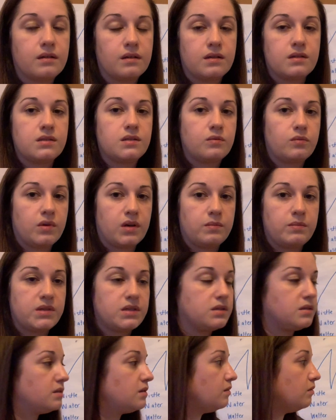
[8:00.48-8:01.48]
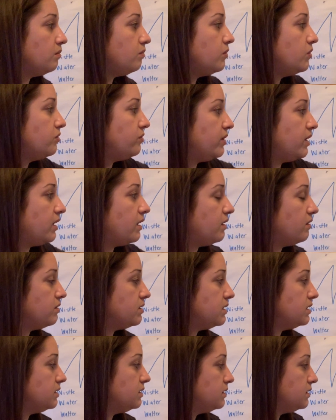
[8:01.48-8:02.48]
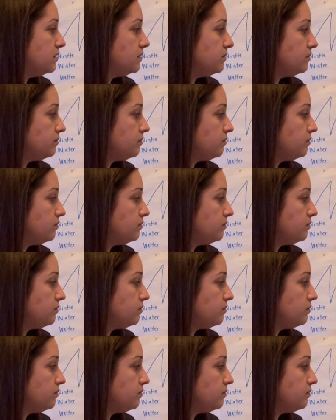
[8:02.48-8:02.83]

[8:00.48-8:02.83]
Because the worm is moving houses.